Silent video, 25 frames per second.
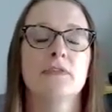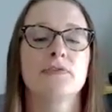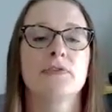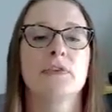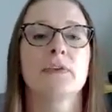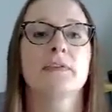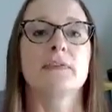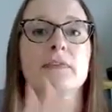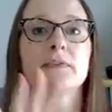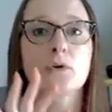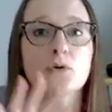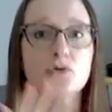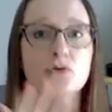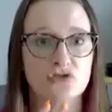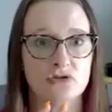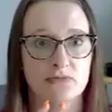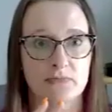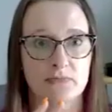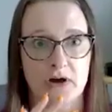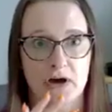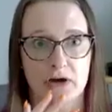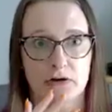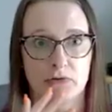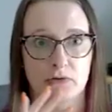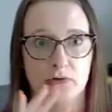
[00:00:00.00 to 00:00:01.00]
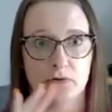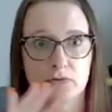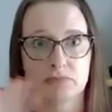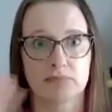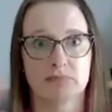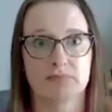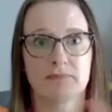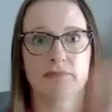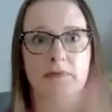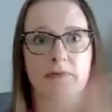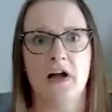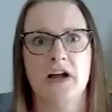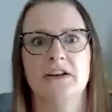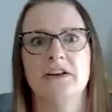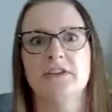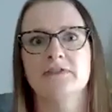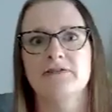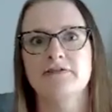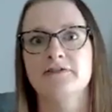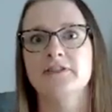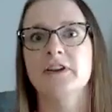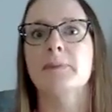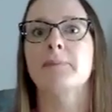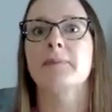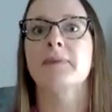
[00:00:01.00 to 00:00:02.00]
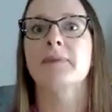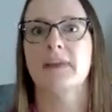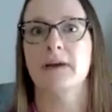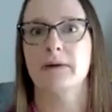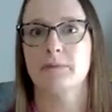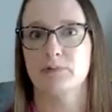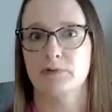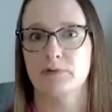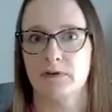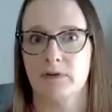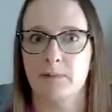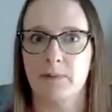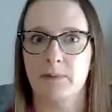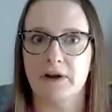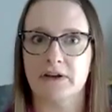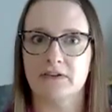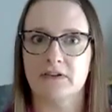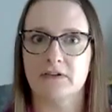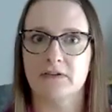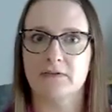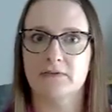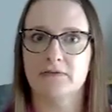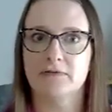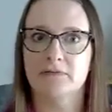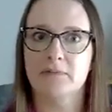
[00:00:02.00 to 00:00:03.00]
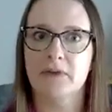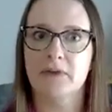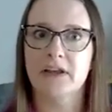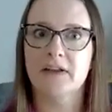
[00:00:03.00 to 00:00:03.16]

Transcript: the social model kind of flips that perspective.